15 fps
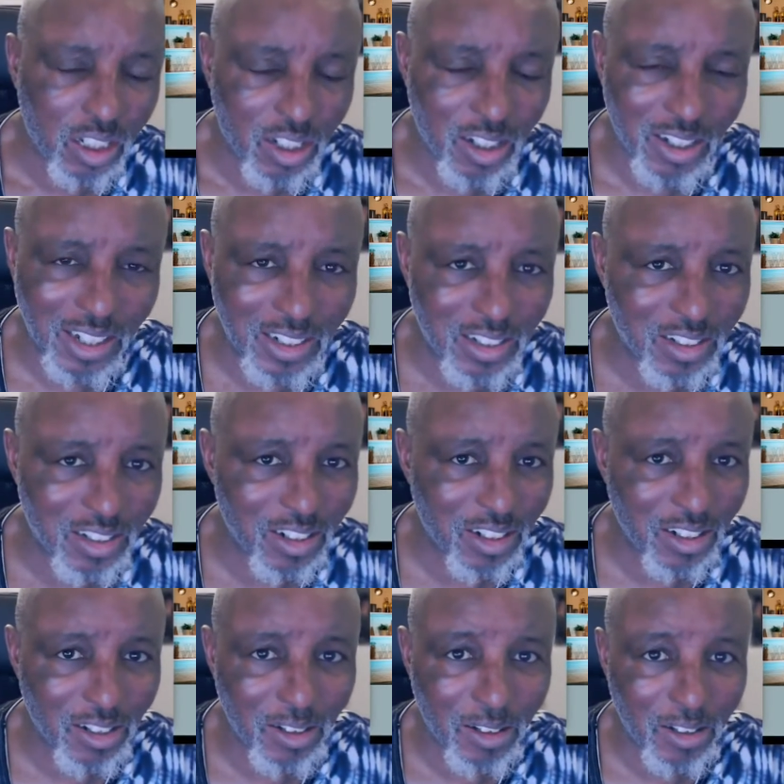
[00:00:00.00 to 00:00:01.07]
And
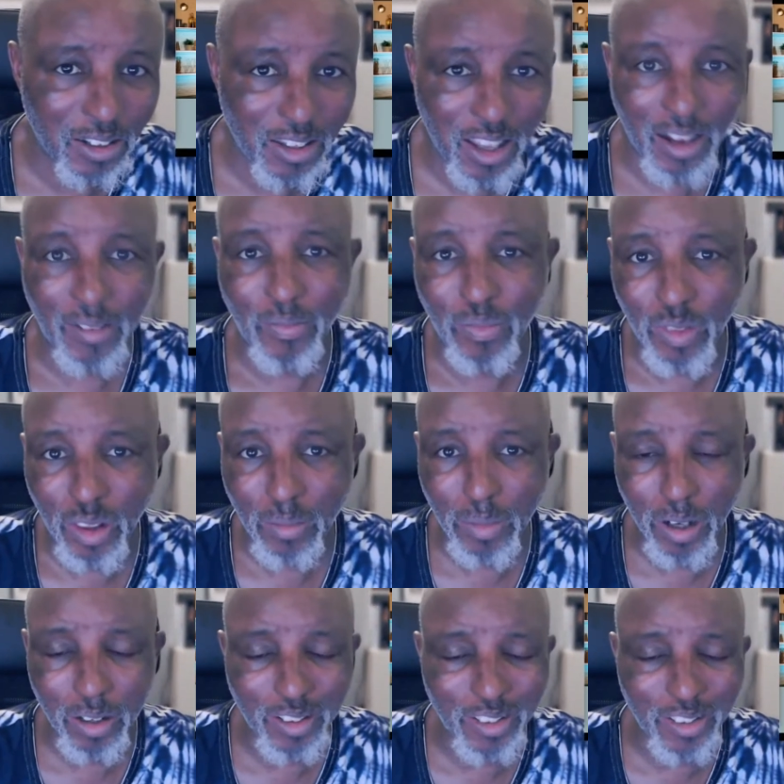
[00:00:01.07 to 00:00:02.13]

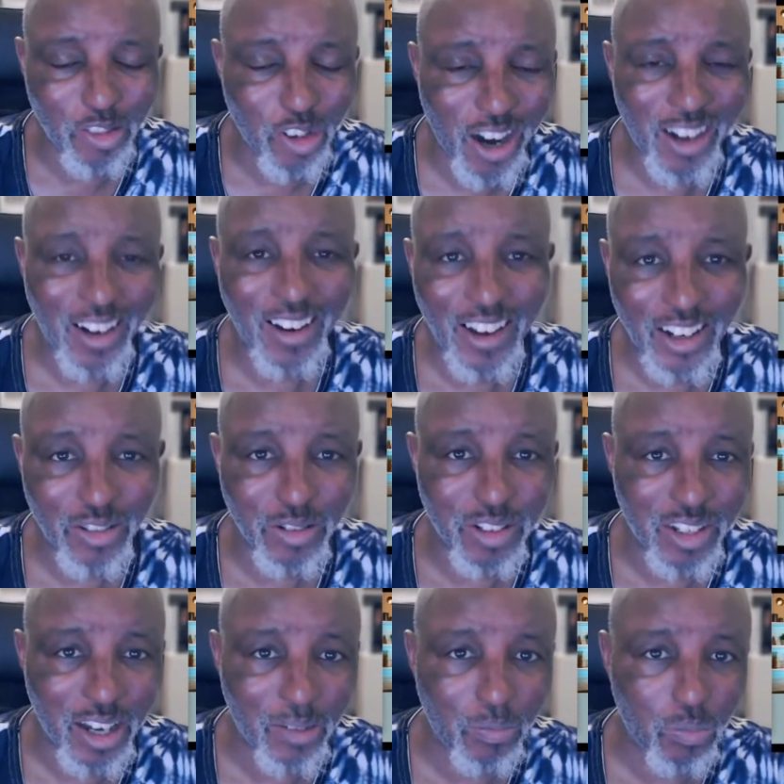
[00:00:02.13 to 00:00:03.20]
but I liked was
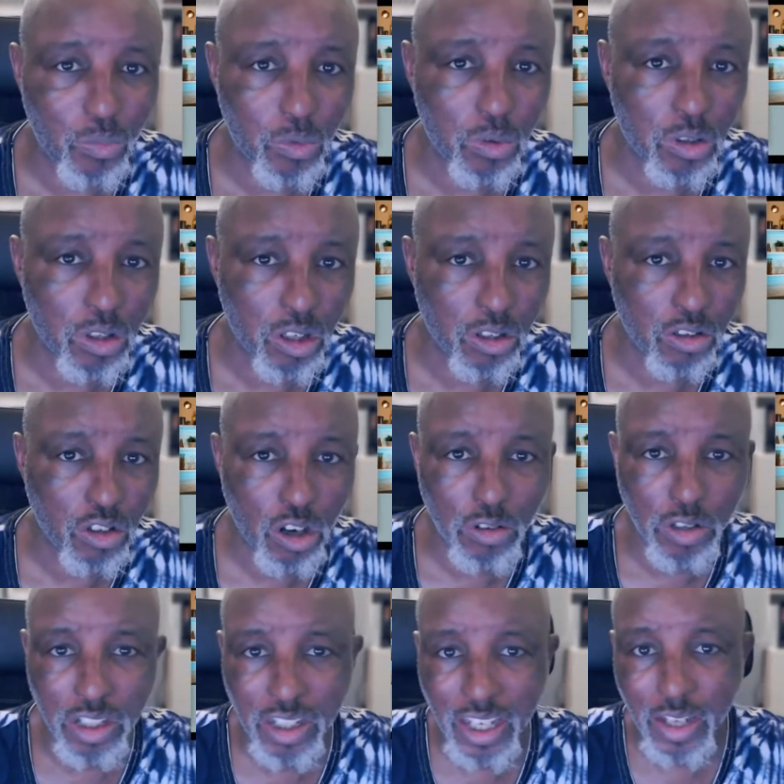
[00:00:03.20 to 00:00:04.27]
that, not only
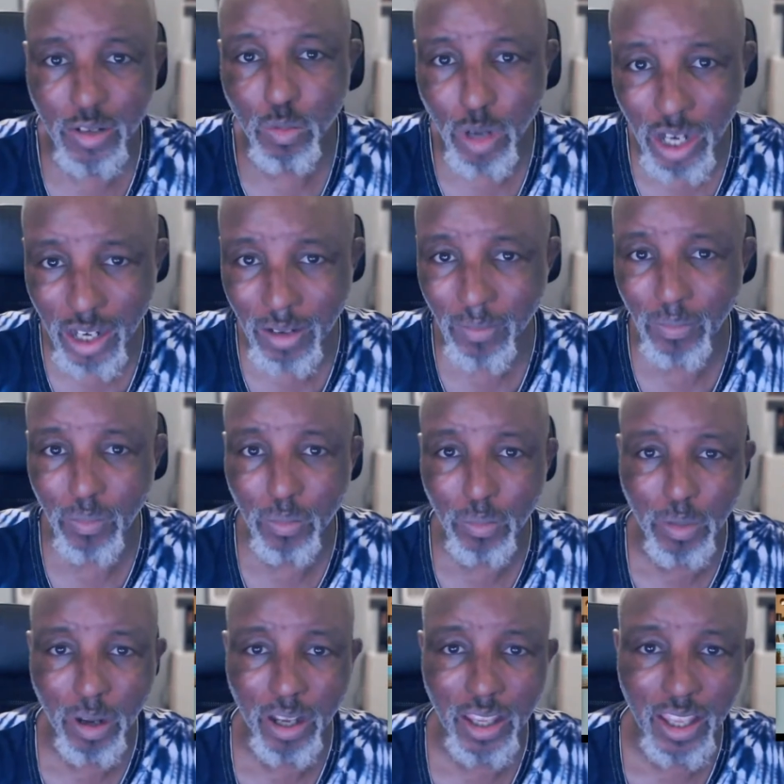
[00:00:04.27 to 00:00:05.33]
did he win,
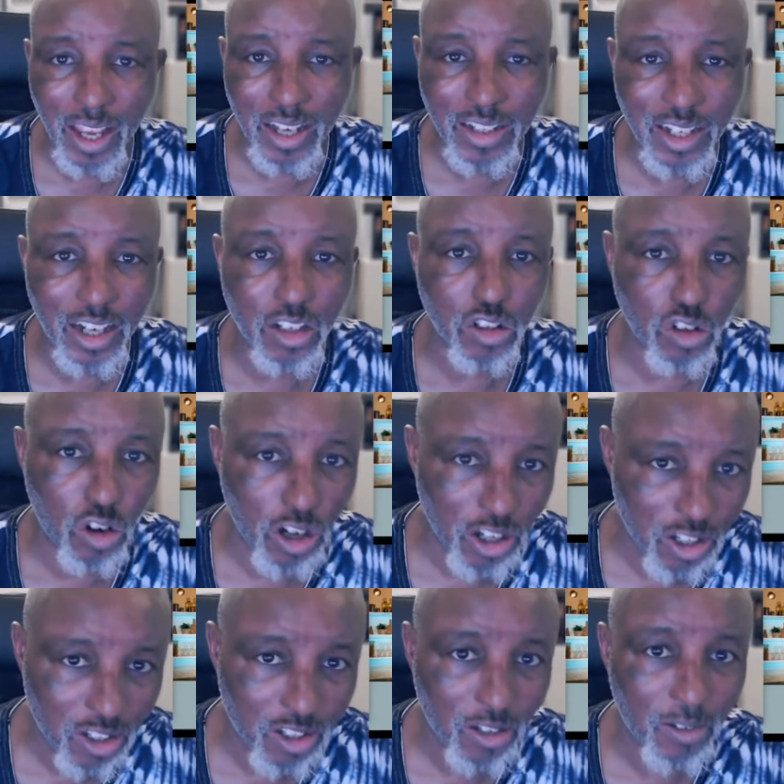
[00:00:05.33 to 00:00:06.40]
but he actually
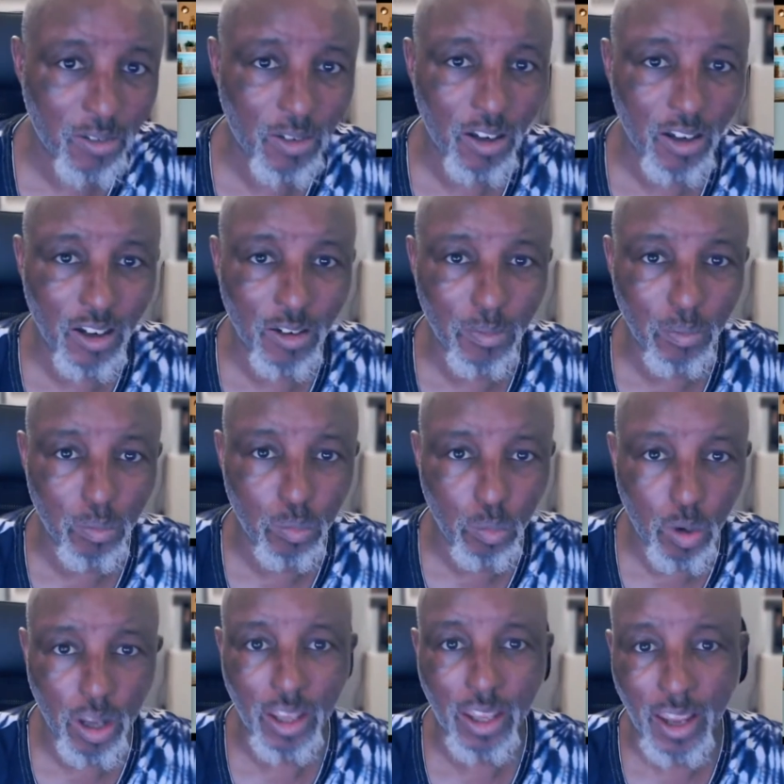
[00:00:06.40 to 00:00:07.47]
acknowledged
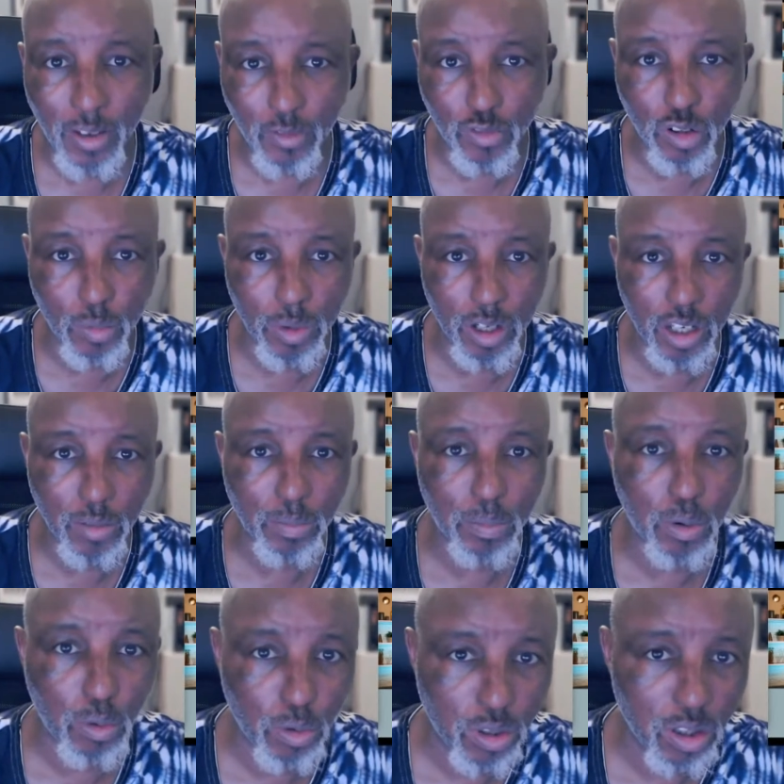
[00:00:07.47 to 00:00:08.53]
where it came from and the
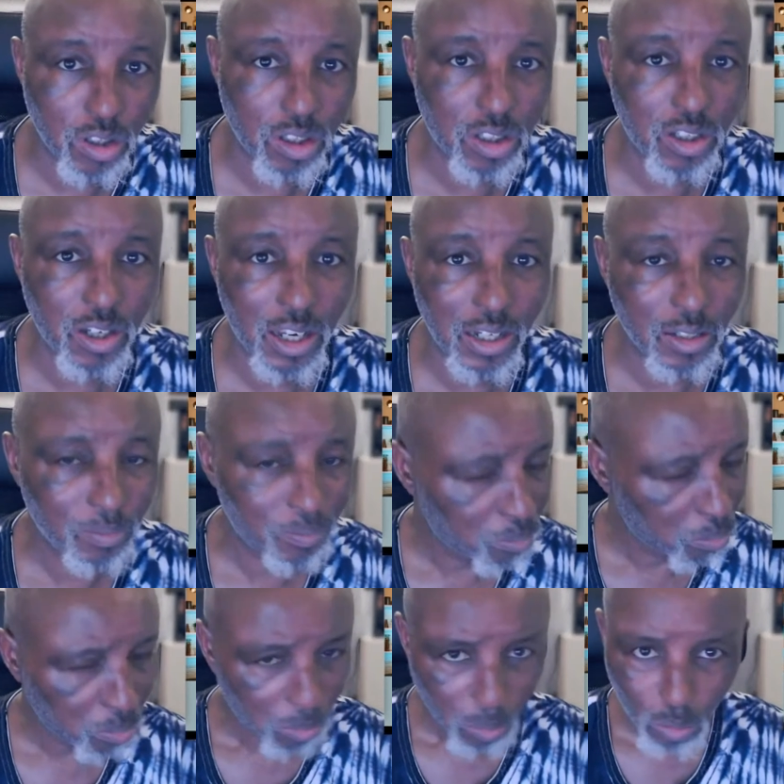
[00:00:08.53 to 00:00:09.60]
importance, and
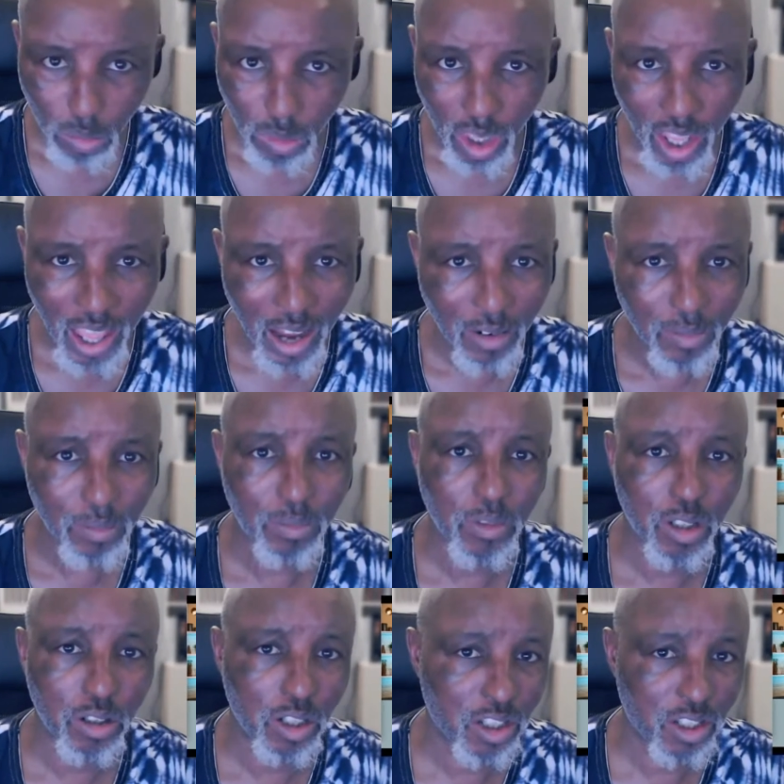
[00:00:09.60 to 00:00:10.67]
how
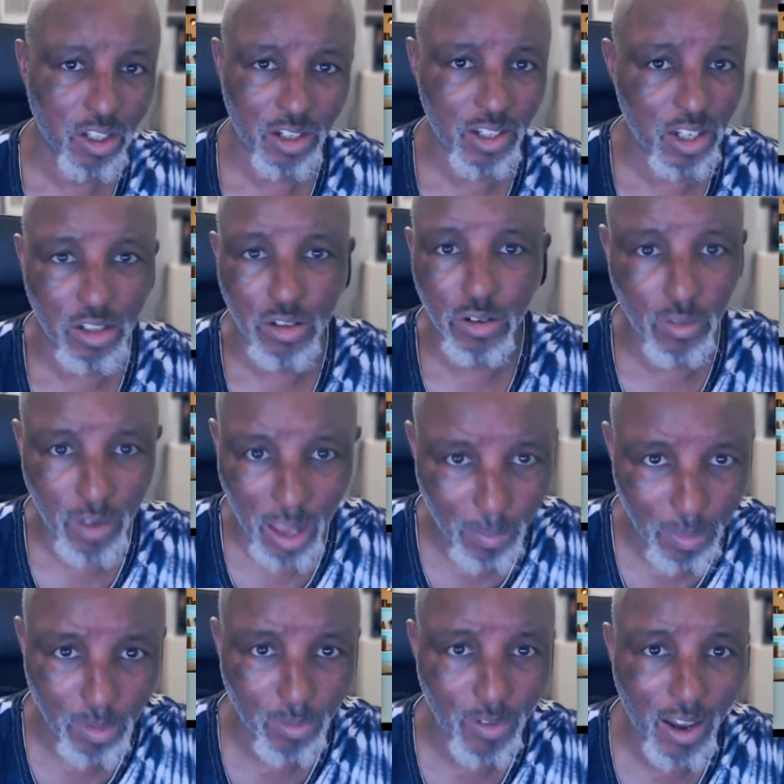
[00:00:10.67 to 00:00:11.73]
his success couldn't have
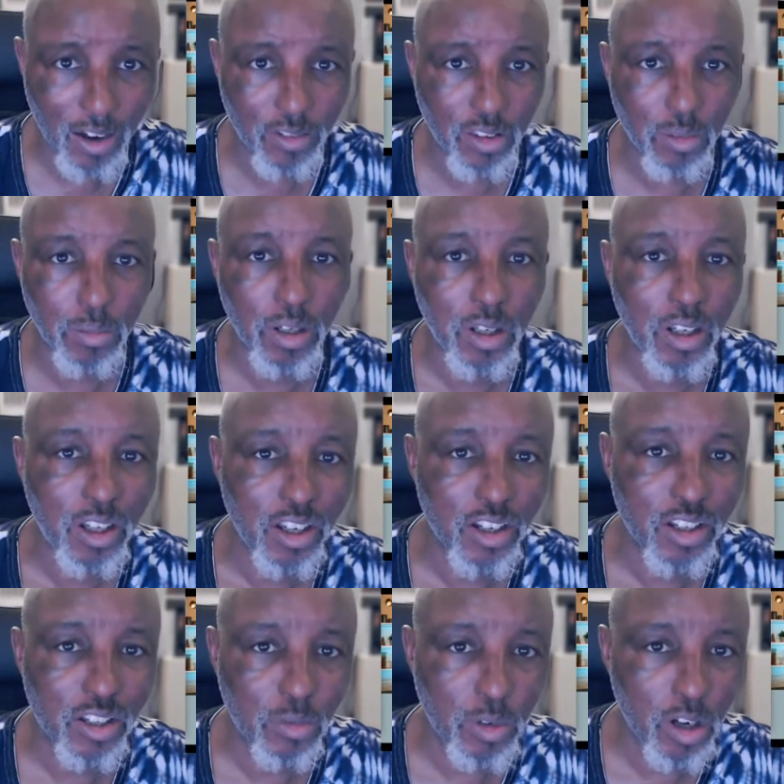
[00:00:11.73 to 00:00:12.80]
happened without them. And
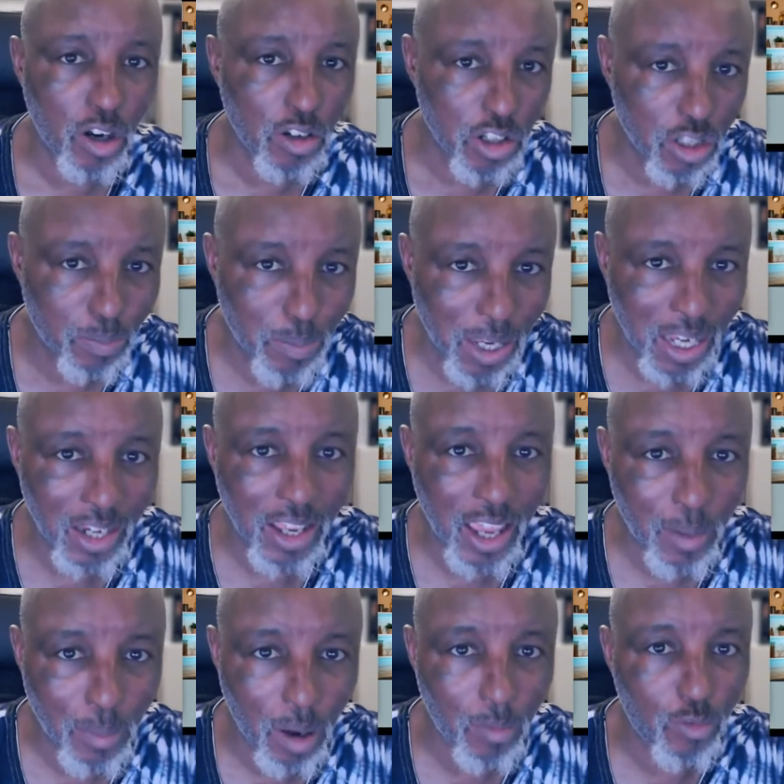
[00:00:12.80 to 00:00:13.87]
so we're not only just bigging
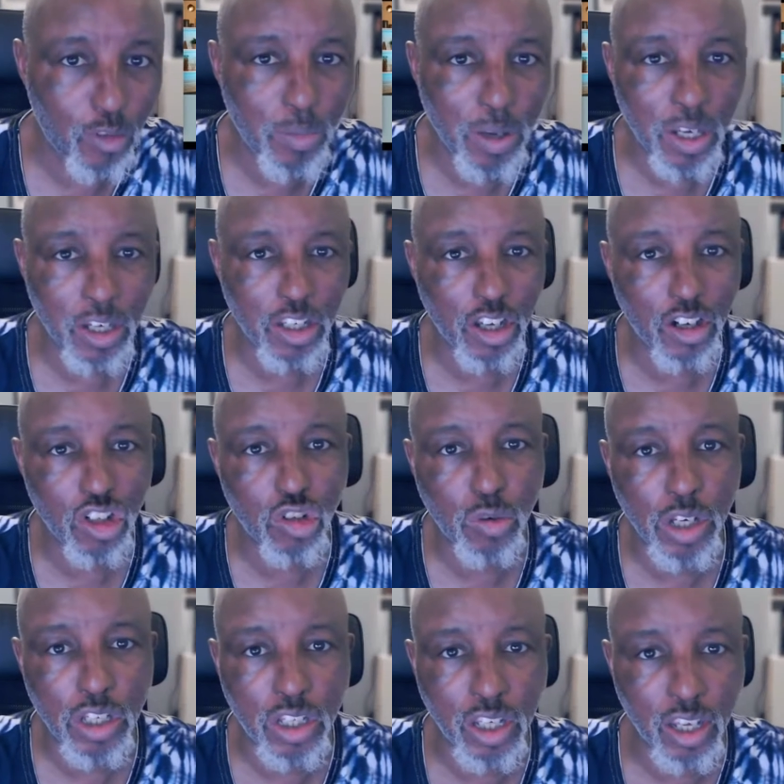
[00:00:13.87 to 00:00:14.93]
him up for being a young
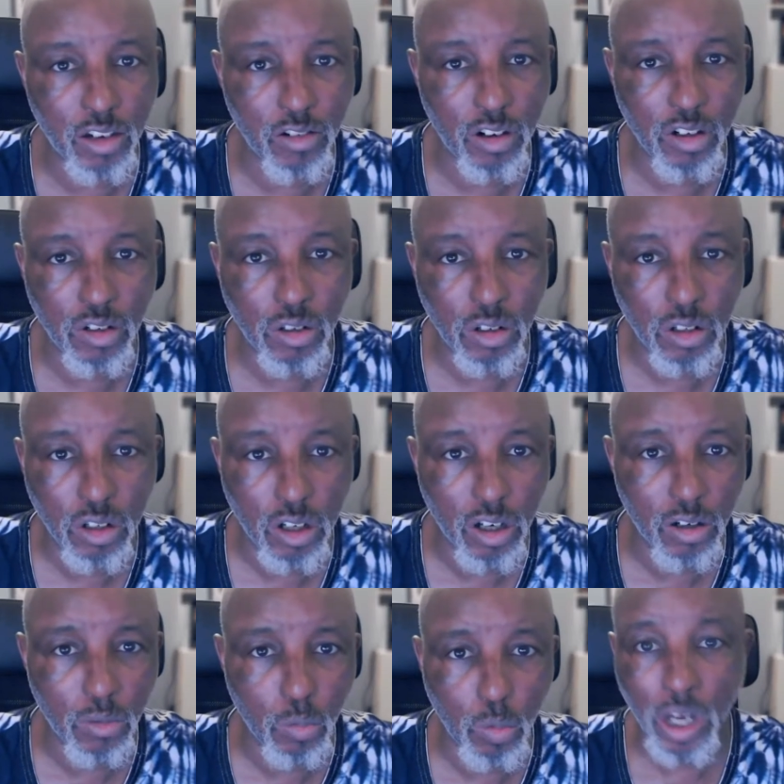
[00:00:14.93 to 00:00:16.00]
22-year-old
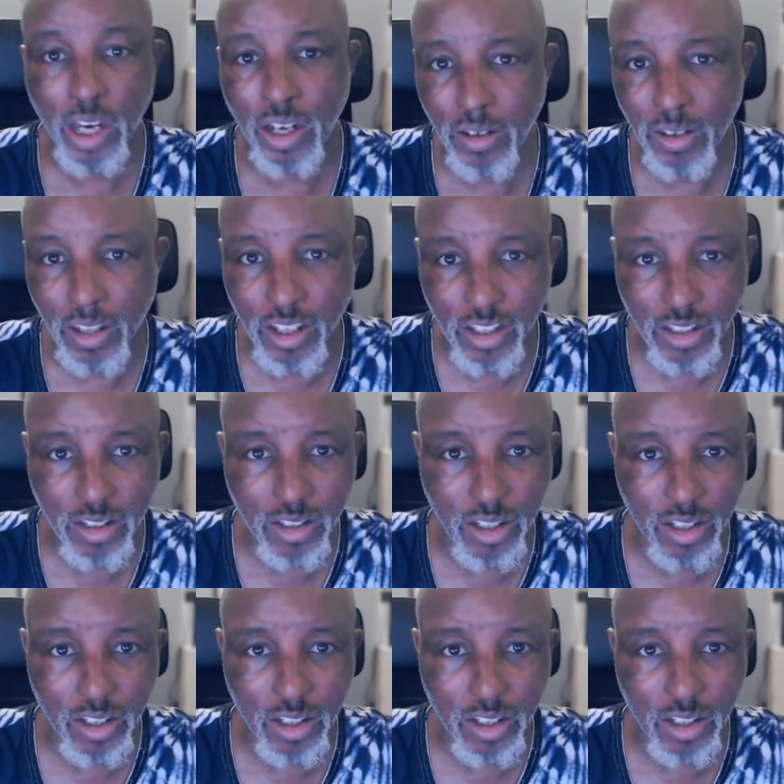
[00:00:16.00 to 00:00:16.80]
winning this